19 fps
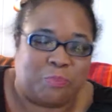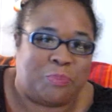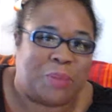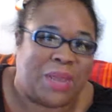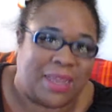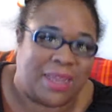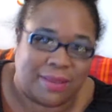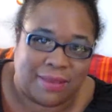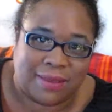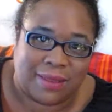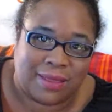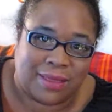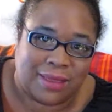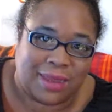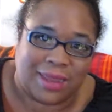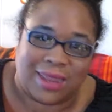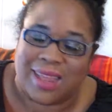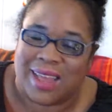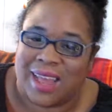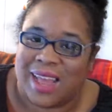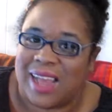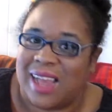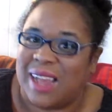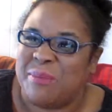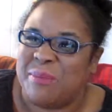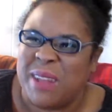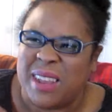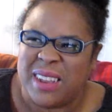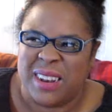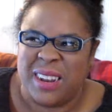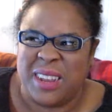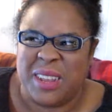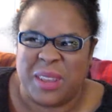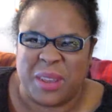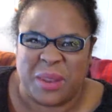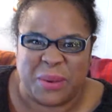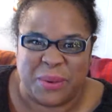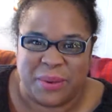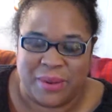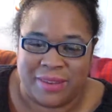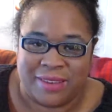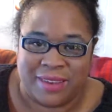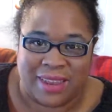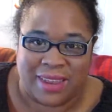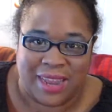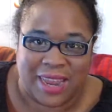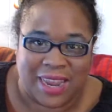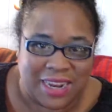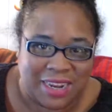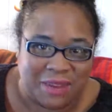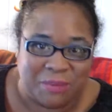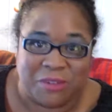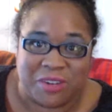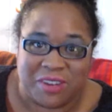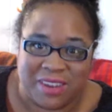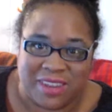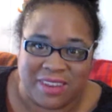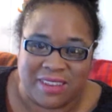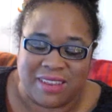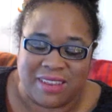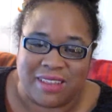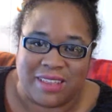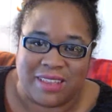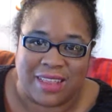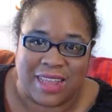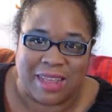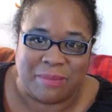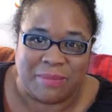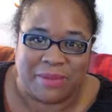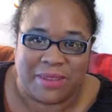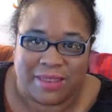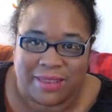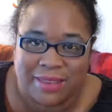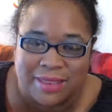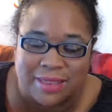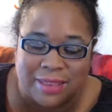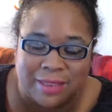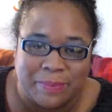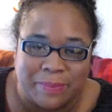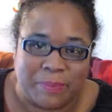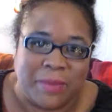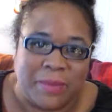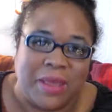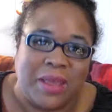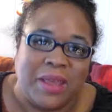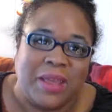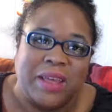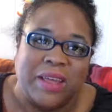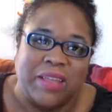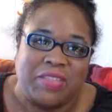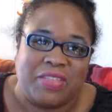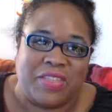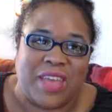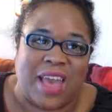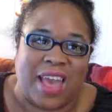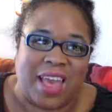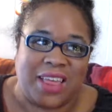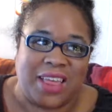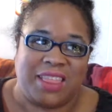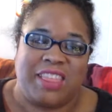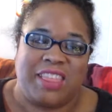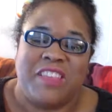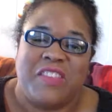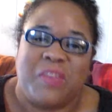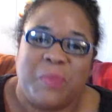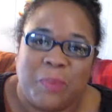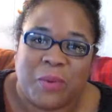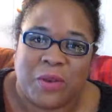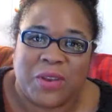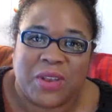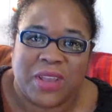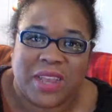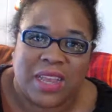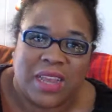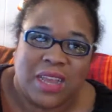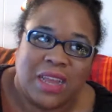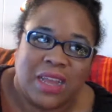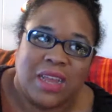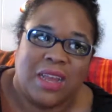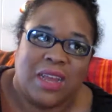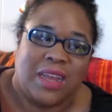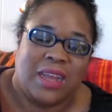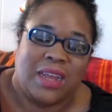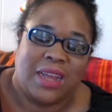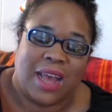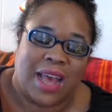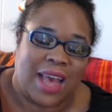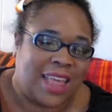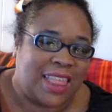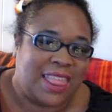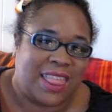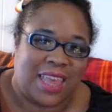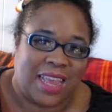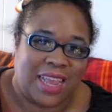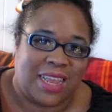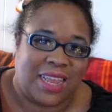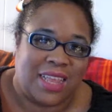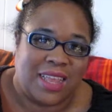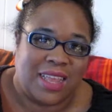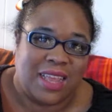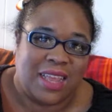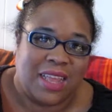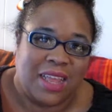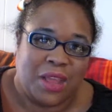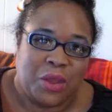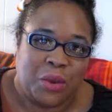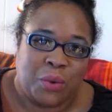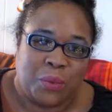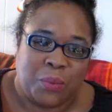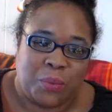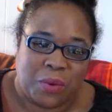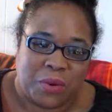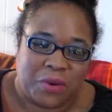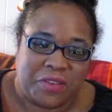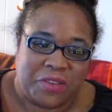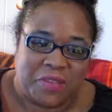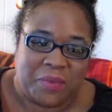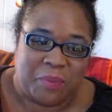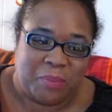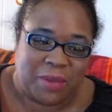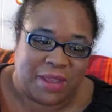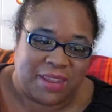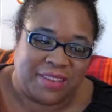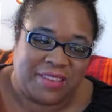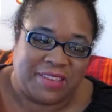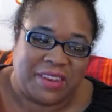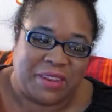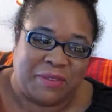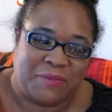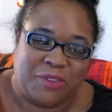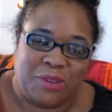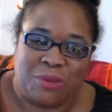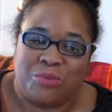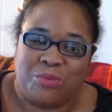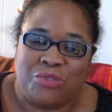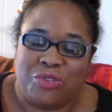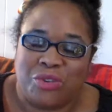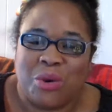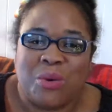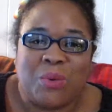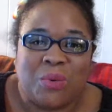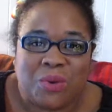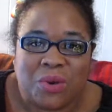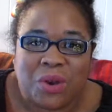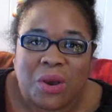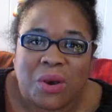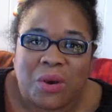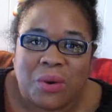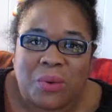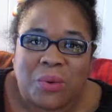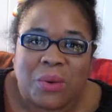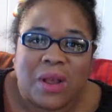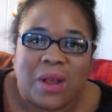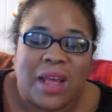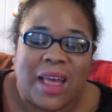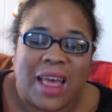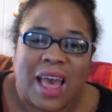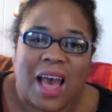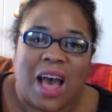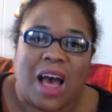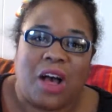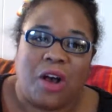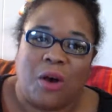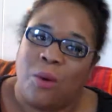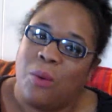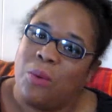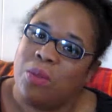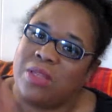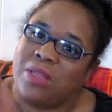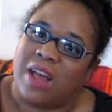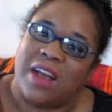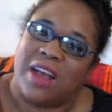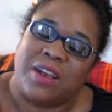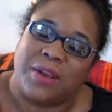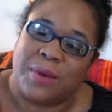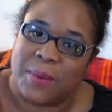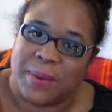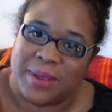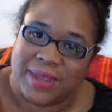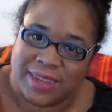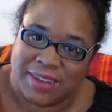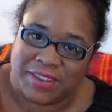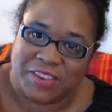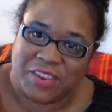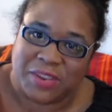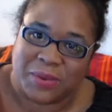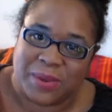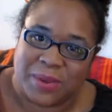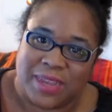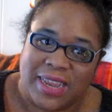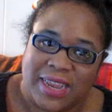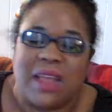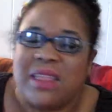Basically, I'm not going to go into any more detail than that because this book, I think, works best if you don't know a whole lot going into it.